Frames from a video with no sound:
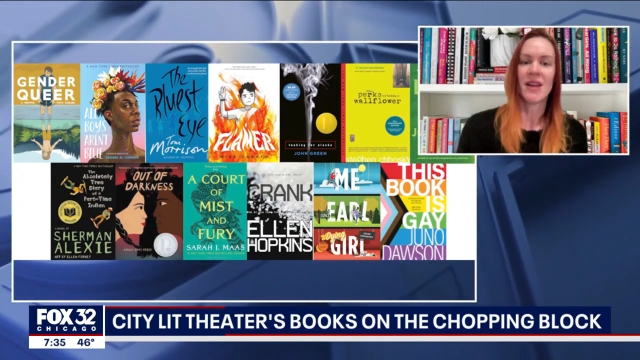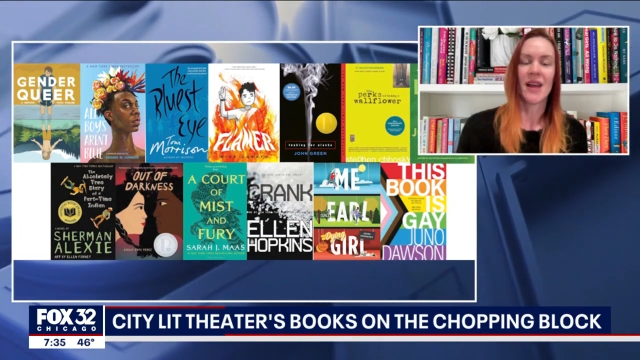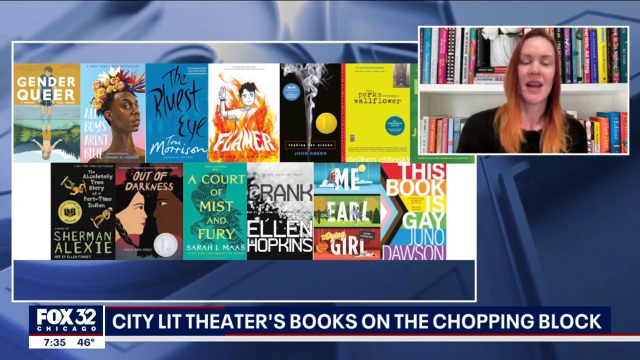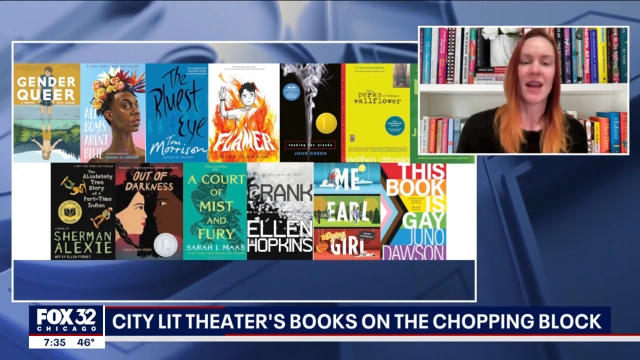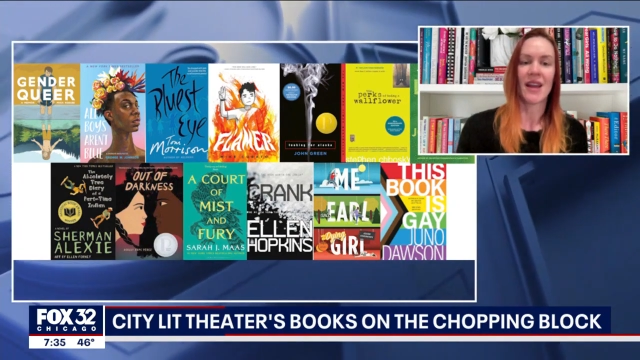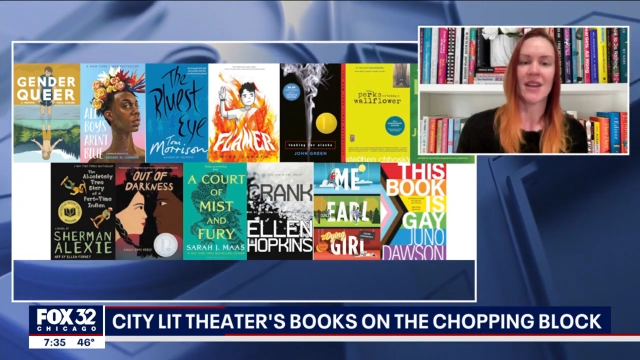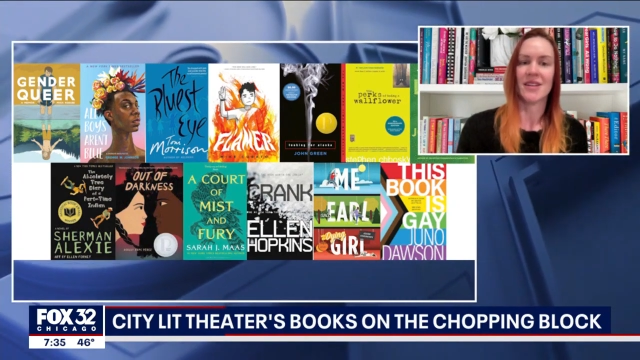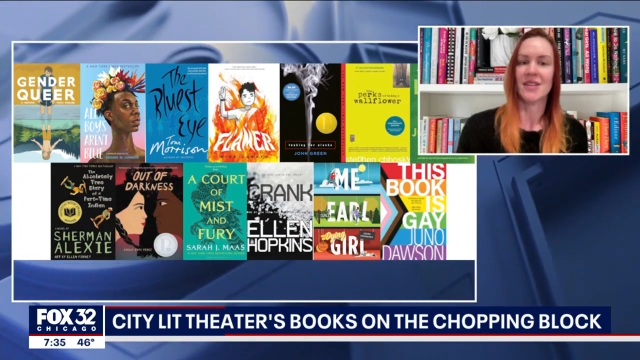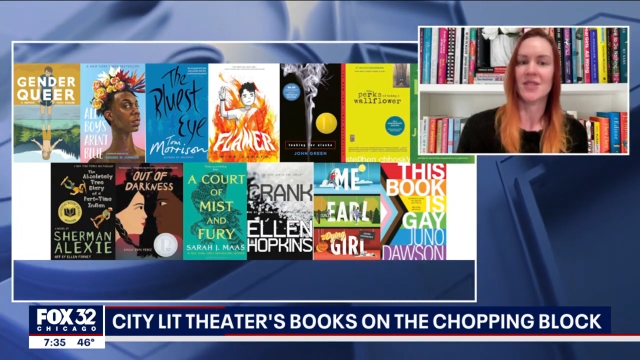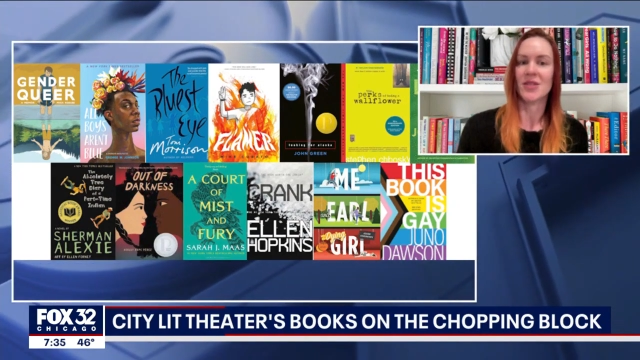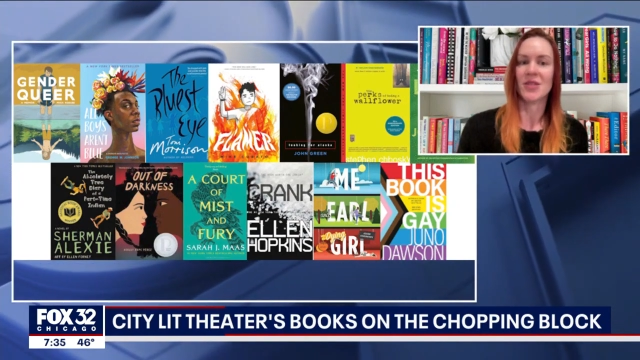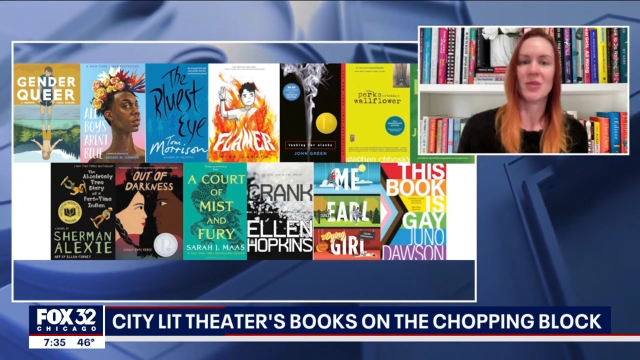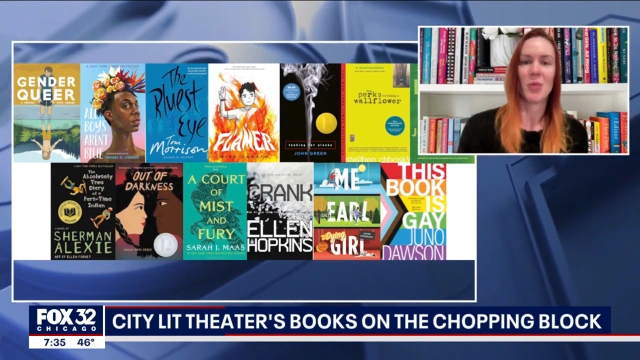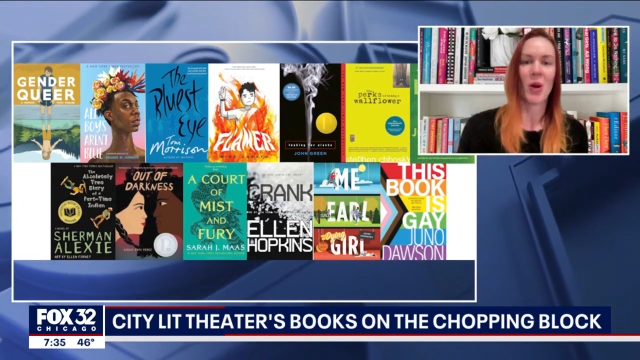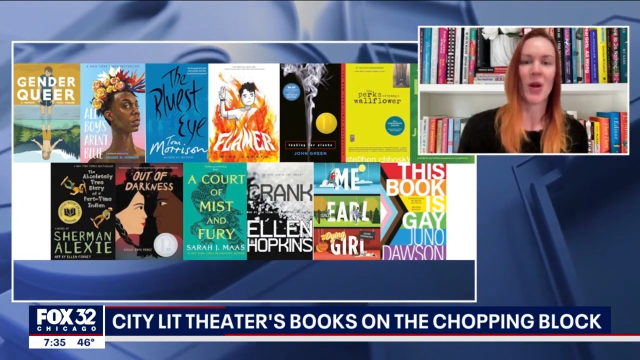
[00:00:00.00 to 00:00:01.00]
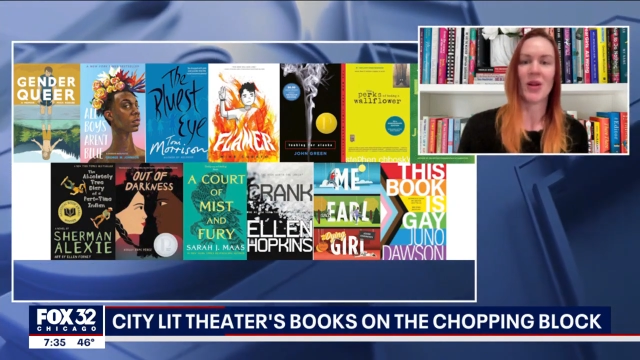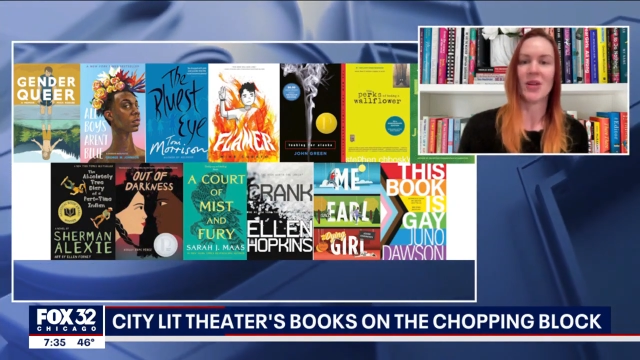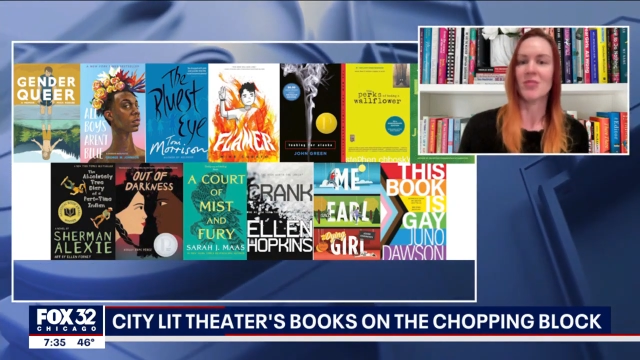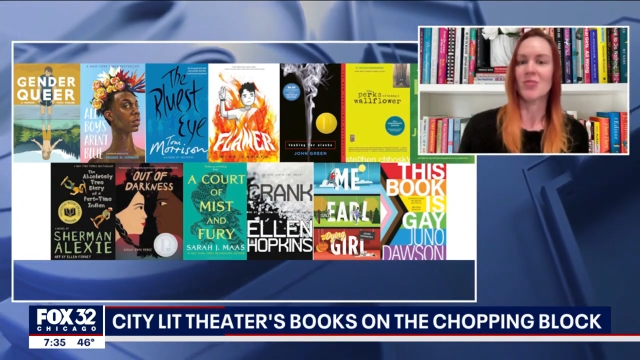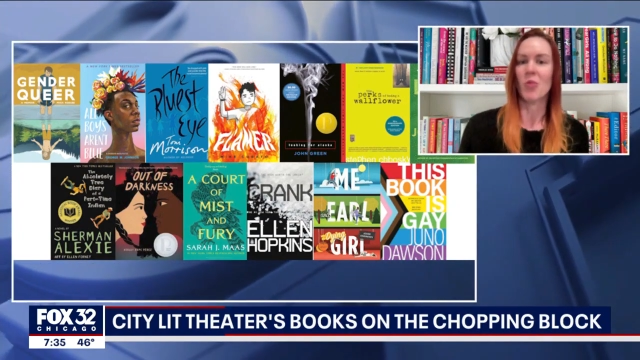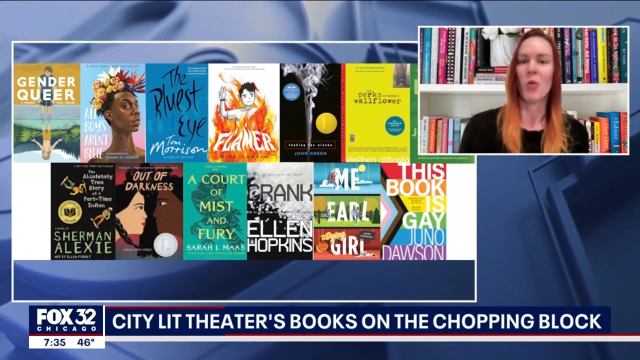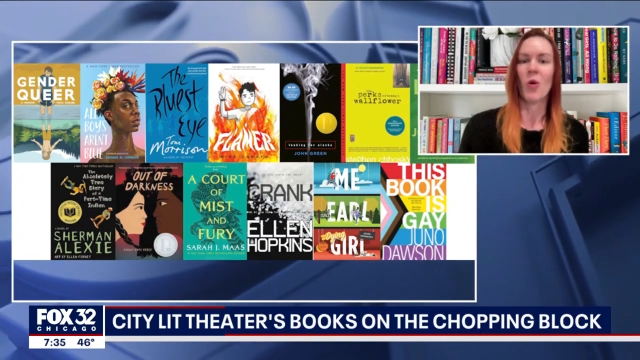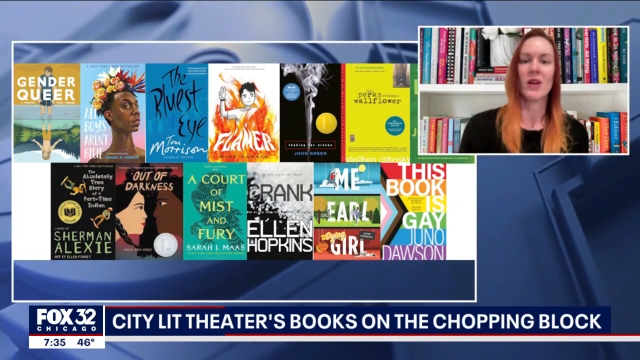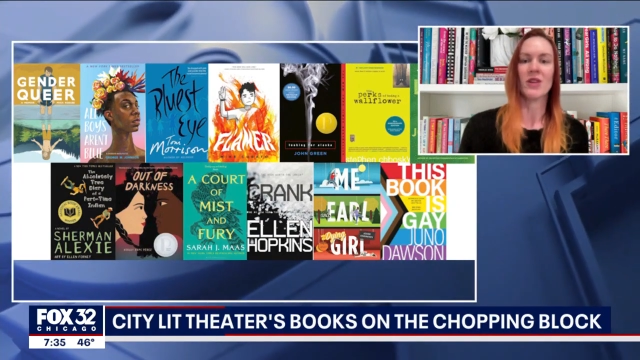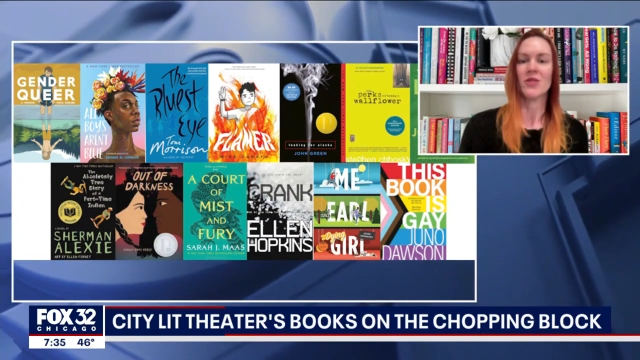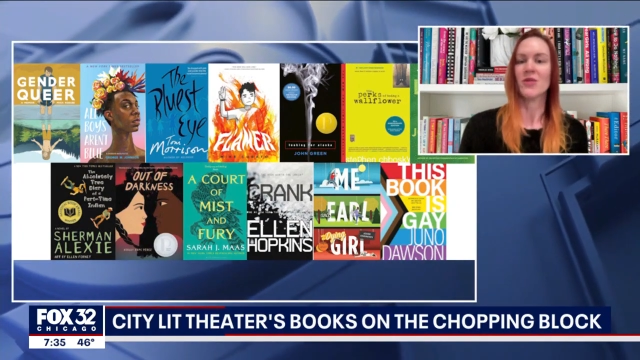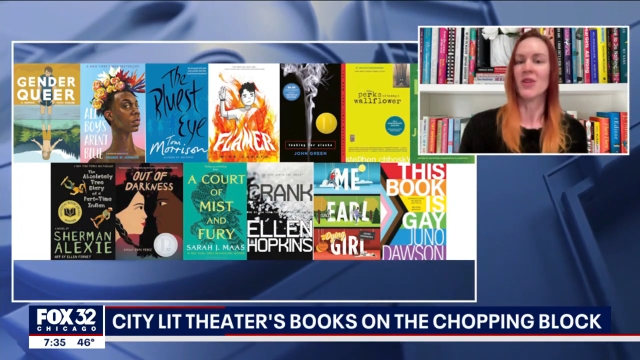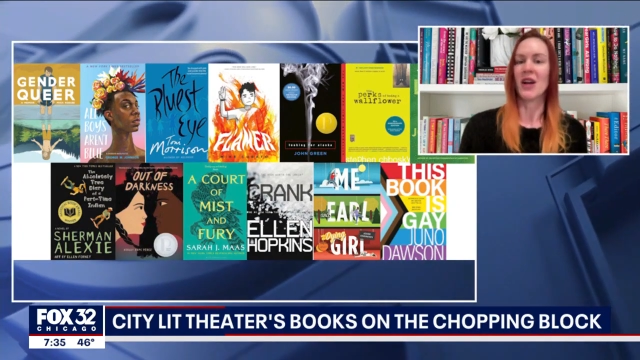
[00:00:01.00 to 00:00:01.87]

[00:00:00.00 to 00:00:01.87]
and smart, wonderful. I